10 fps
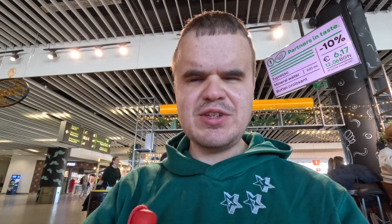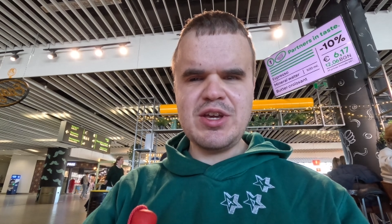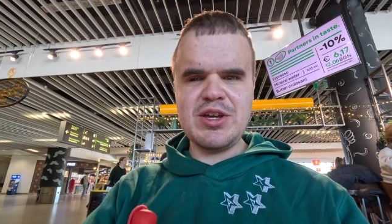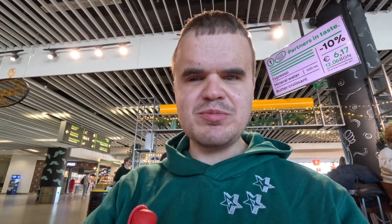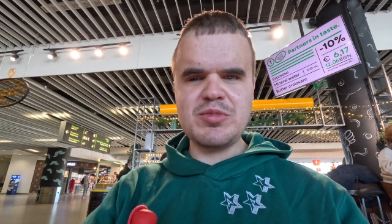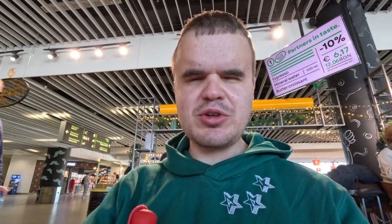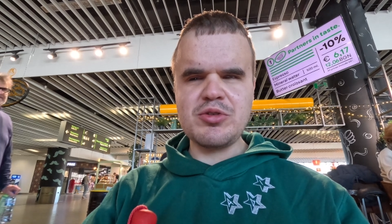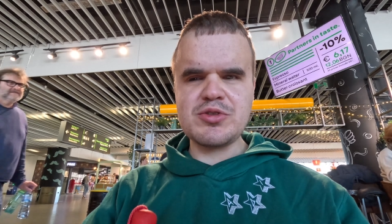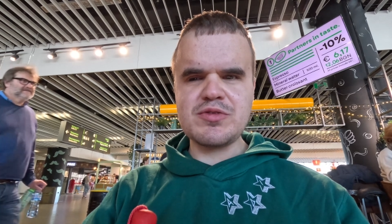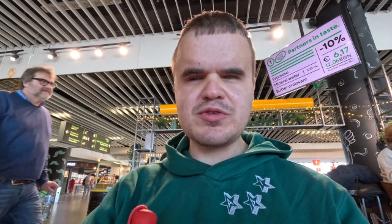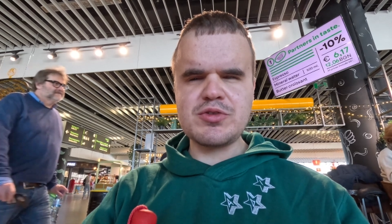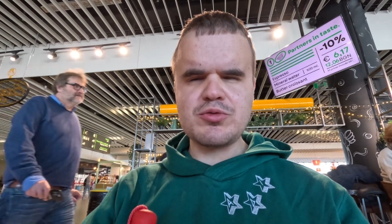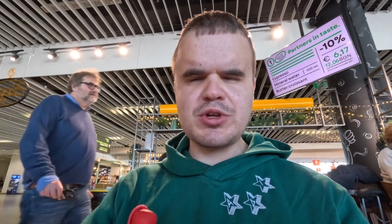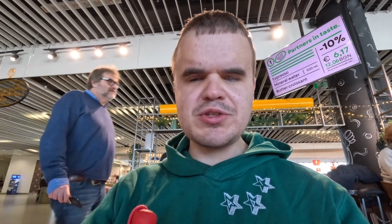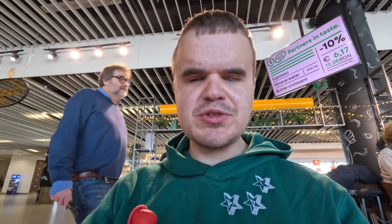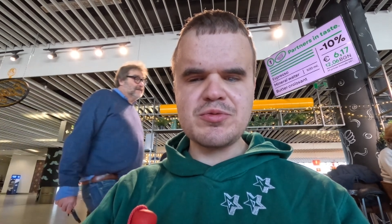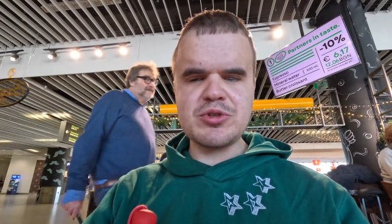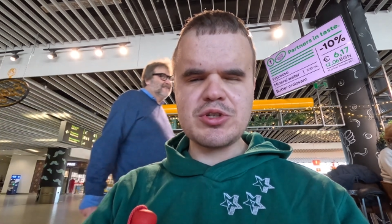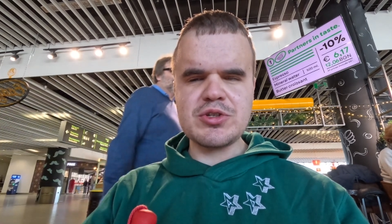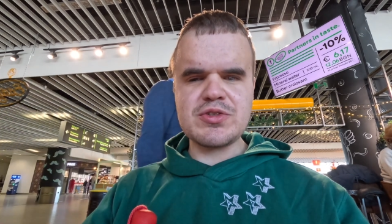and because of stress,
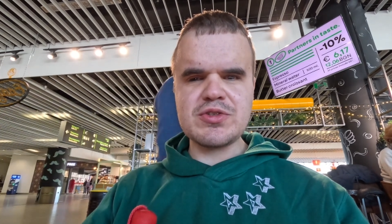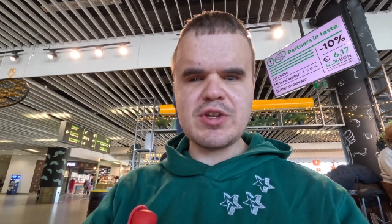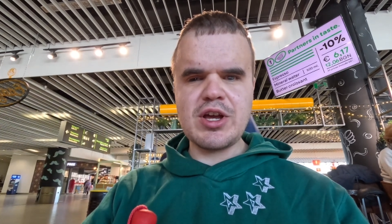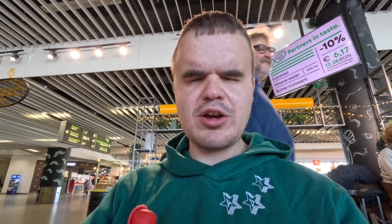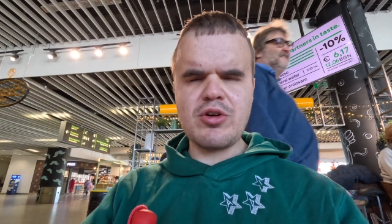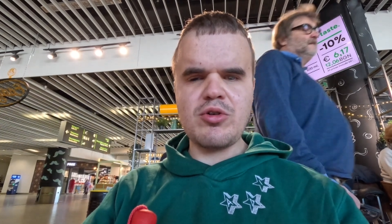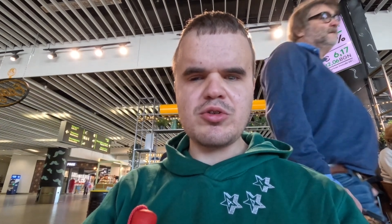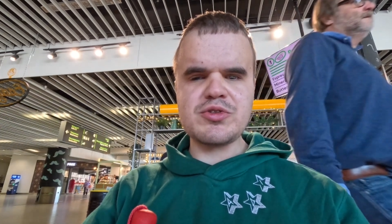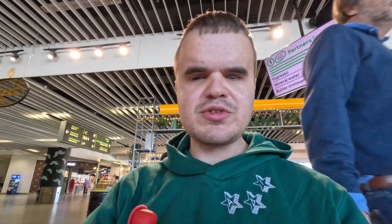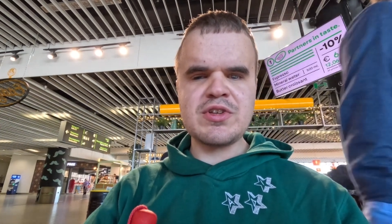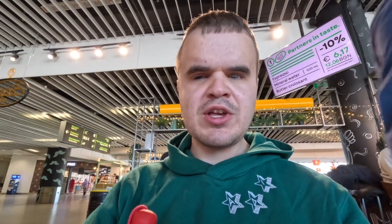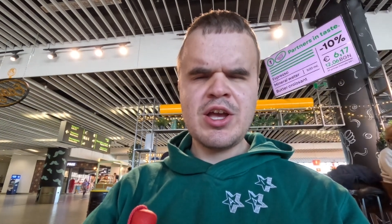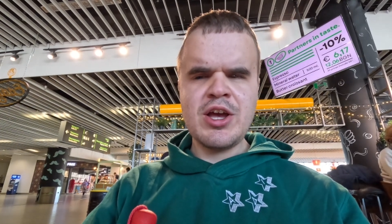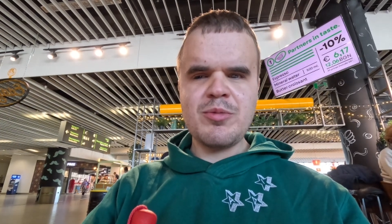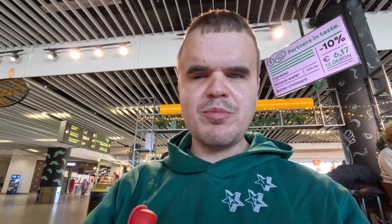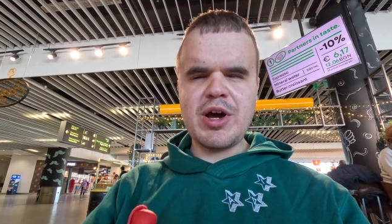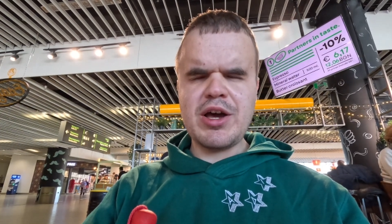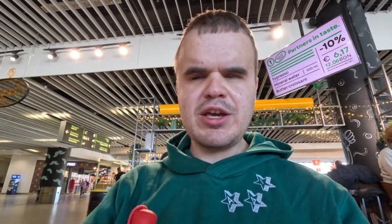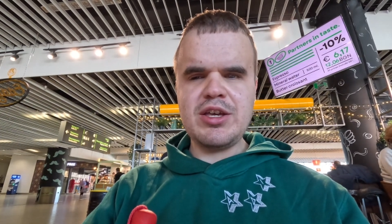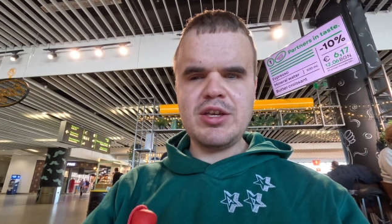which is caused
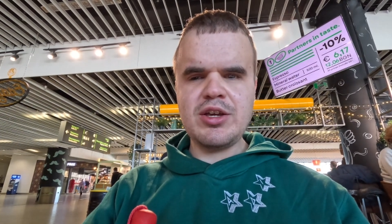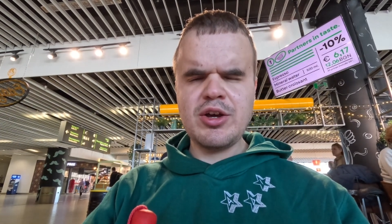by